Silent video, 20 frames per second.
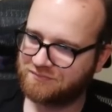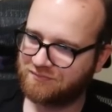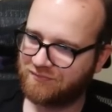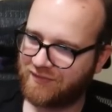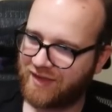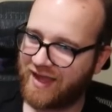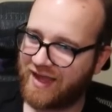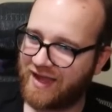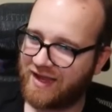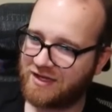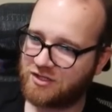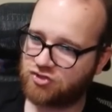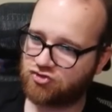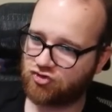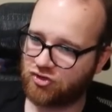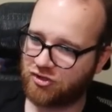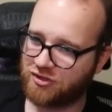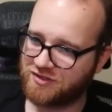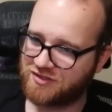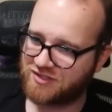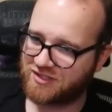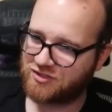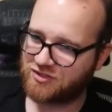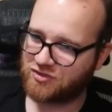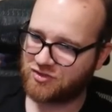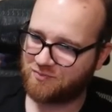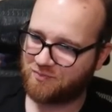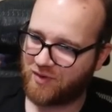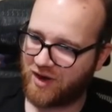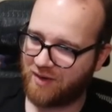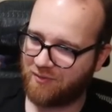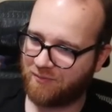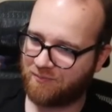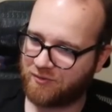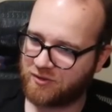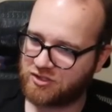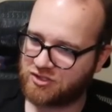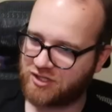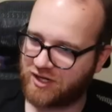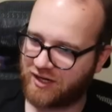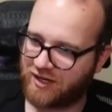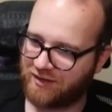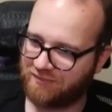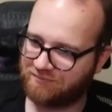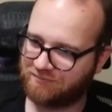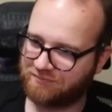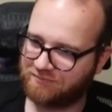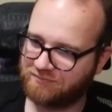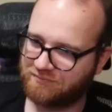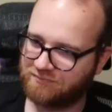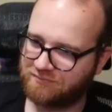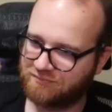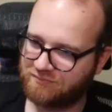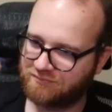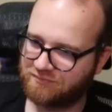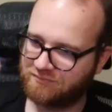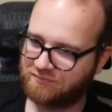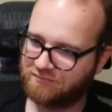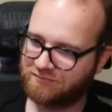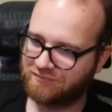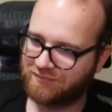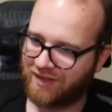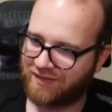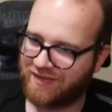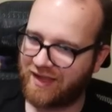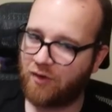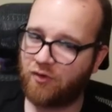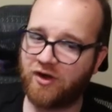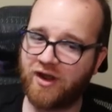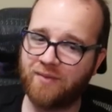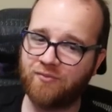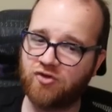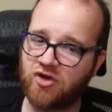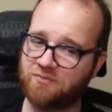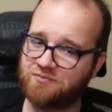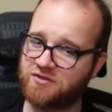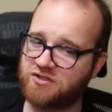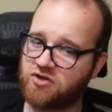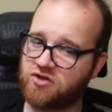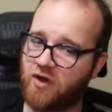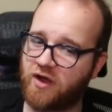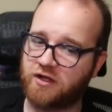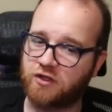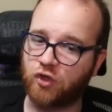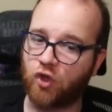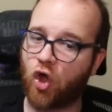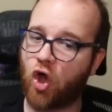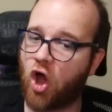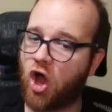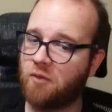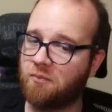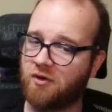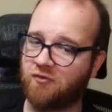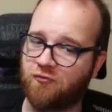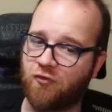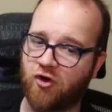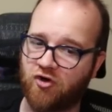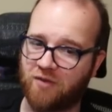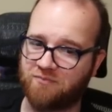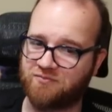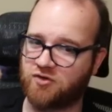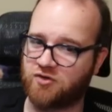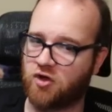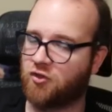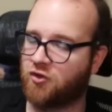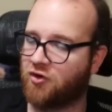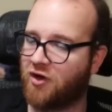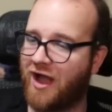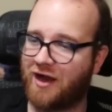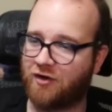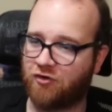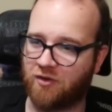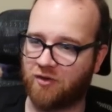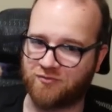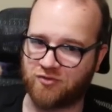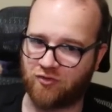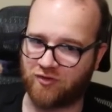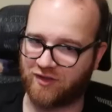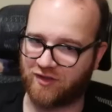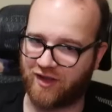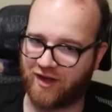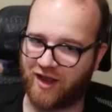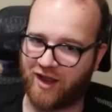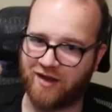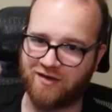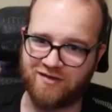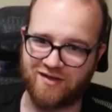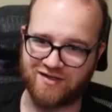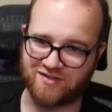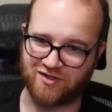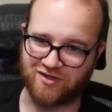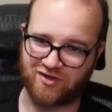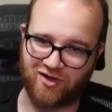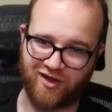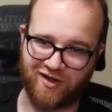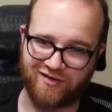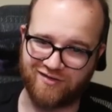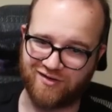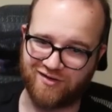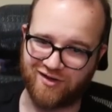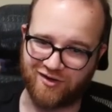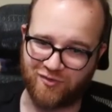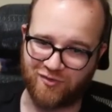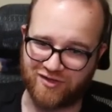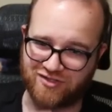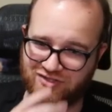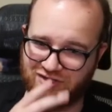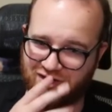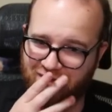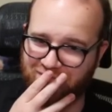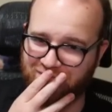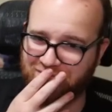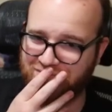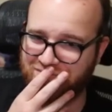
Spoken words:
Hey, Strudel, thanks for the Prime, appreciate it. They were named Cryptozoic long before crypto. They're not crypto related. Is a good question.